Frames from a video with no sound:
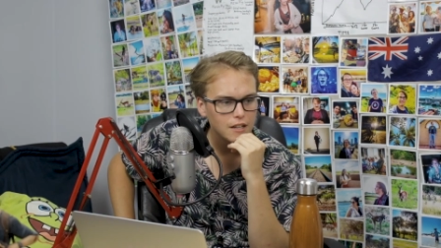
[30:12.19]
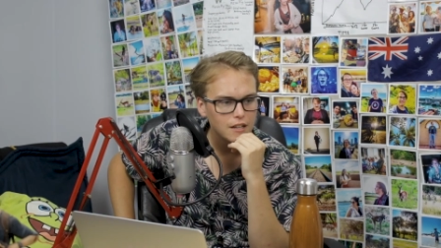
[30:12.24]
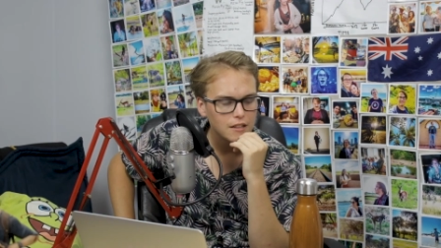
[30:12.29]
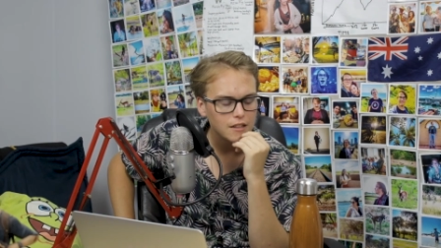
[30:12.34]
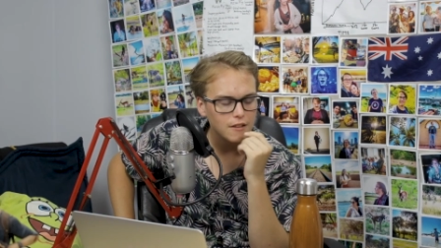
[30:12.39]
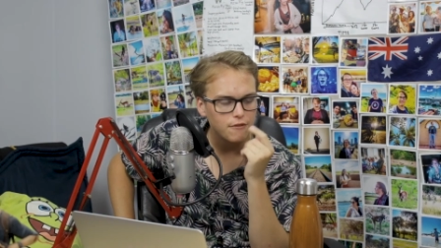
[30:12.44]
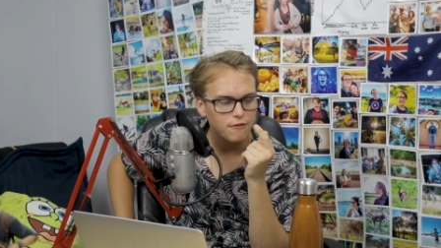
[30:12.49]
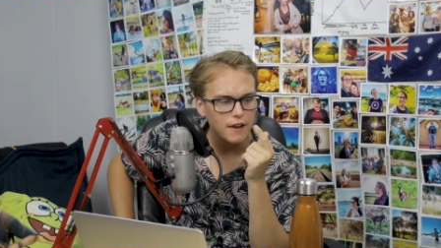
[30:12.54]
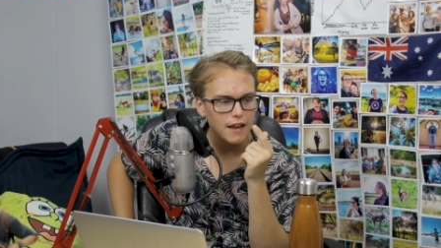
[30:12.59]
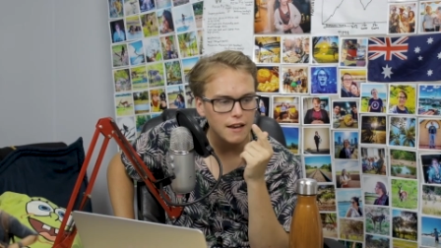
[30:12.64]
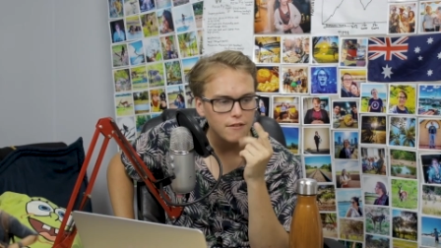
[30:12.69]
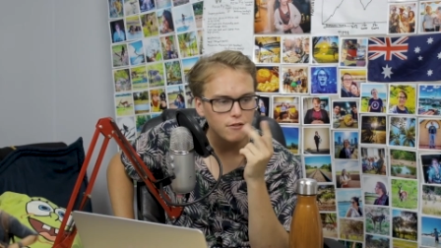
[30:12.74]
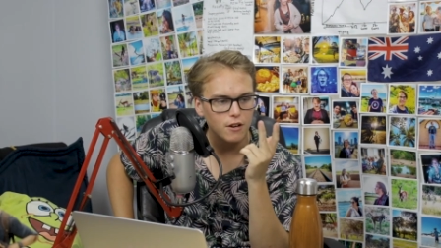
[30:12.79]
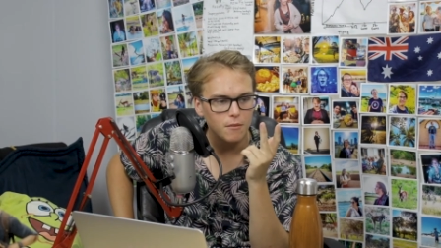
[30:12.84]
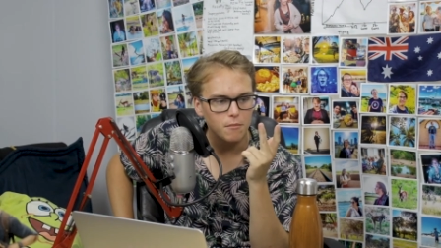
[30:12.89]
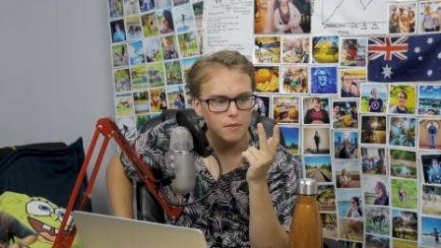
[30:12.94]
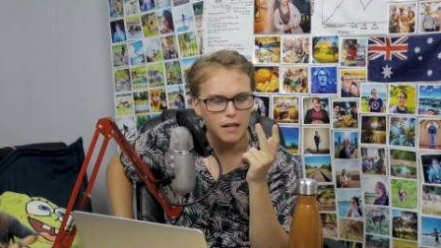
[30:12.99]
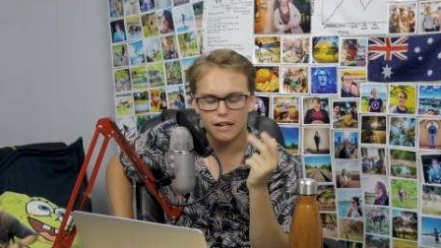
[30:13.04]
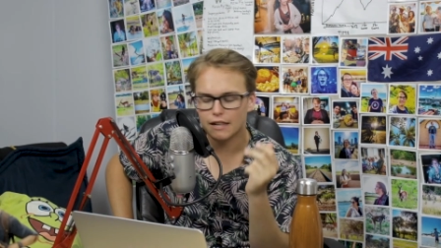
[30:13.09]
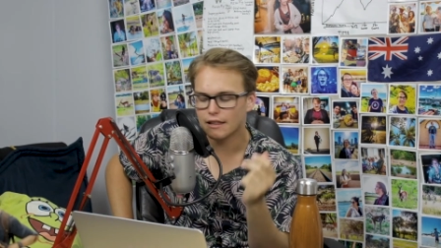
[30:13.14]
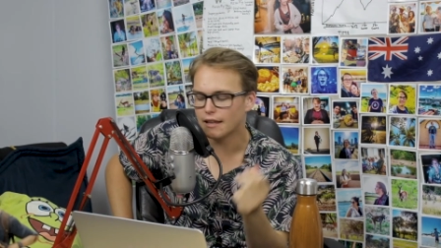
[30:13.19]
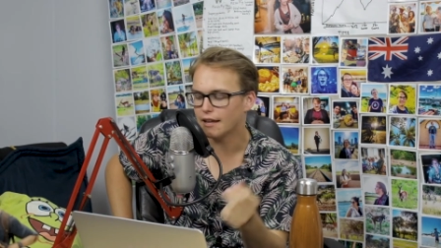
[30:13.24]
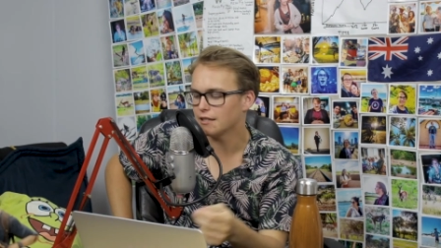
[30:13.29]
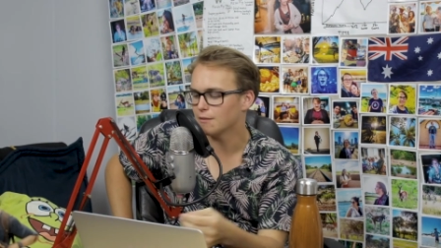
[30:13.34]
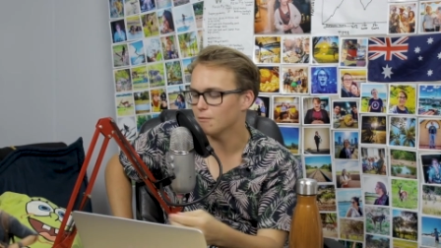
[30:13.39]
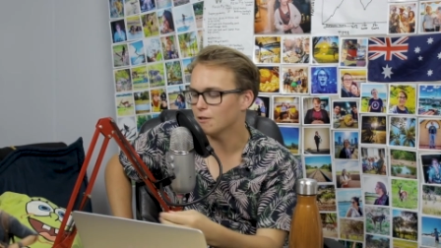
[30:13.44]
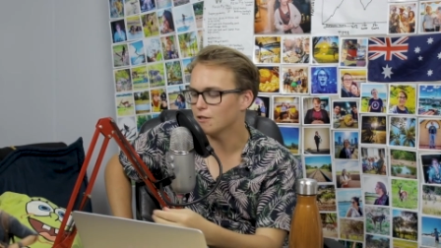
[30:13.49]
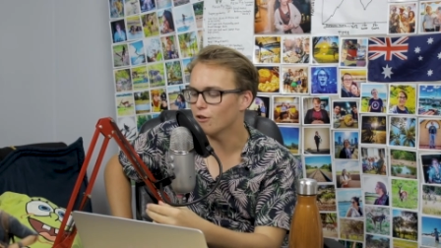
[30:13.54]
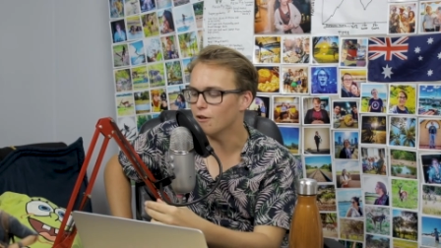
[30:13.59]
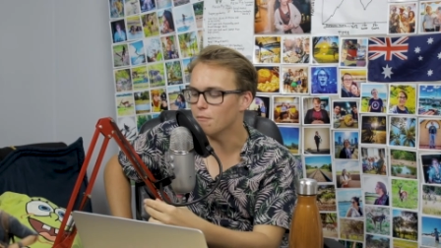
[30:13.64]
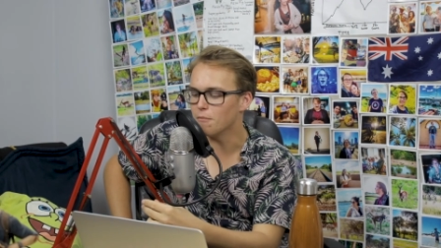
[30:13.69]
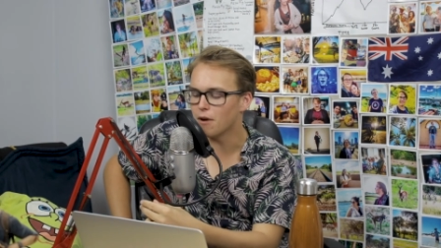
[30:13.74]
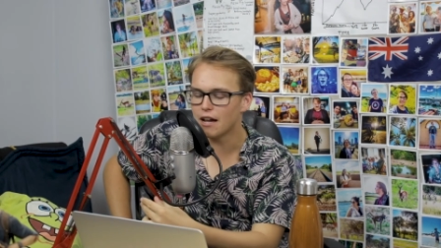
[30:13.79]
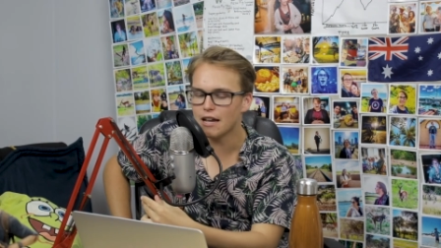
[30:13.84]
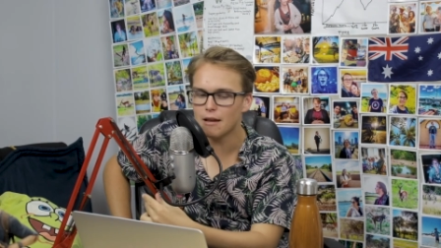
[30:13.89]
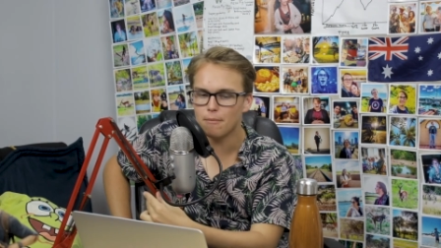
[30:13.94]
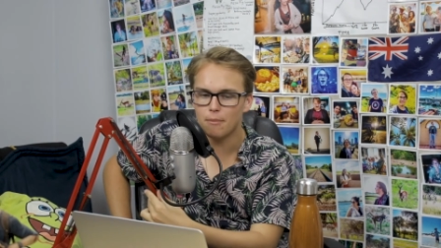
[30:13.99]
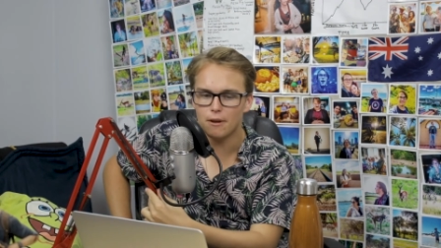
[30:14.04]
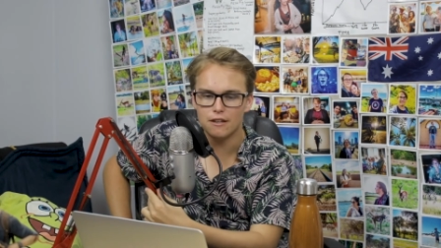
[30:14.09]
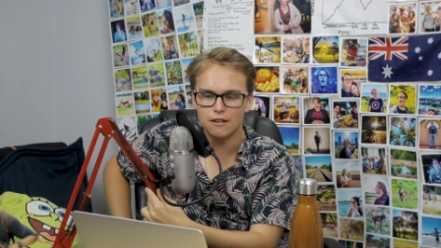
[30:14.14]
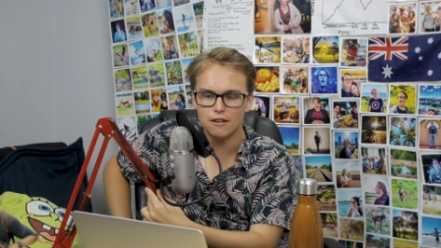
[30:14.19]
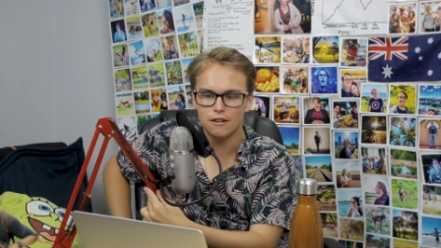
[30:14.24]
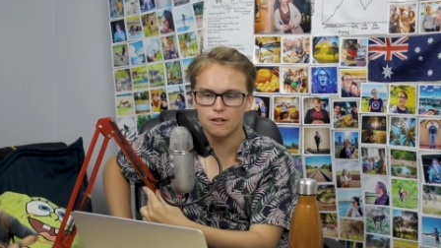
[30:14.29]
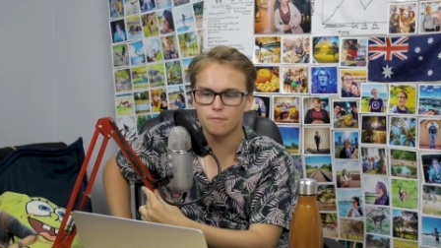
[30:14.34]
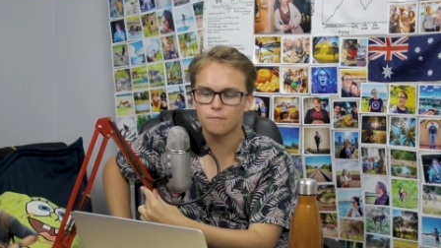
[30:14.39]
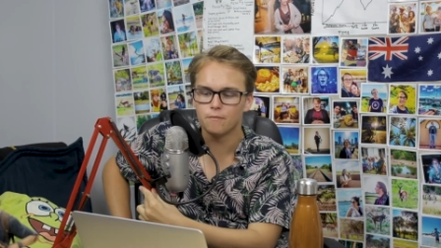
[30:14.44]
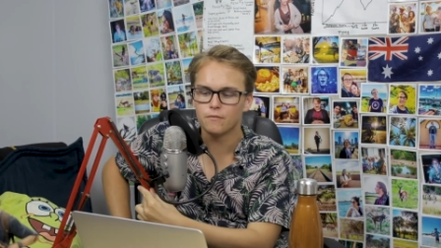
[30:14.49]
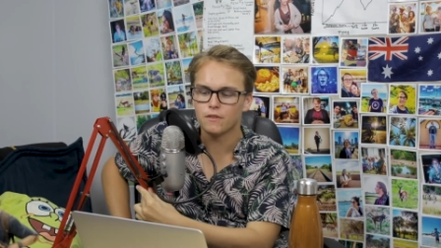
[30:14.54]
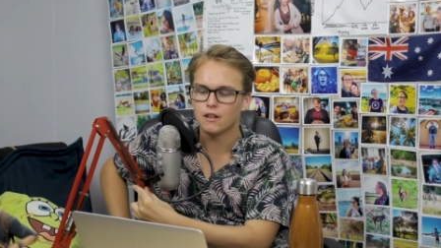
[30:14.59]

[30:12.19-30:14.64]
The Favourite and Black Klansman. So, in my opinion,